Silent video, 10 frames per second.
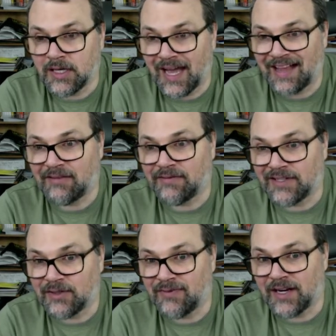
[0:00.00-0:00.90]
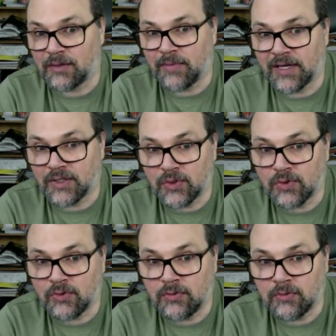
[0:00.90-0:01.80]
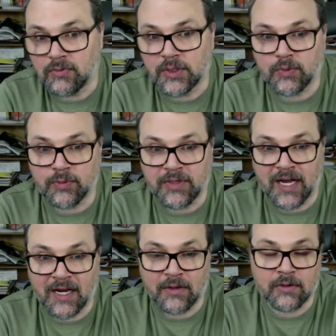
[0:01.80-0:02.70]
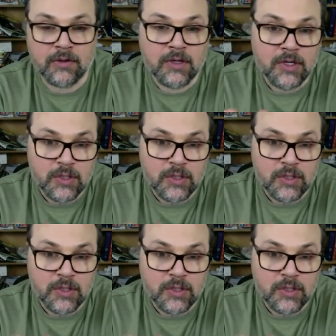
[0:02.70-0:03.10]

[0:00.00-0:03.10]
alpha divided by 2, which would be either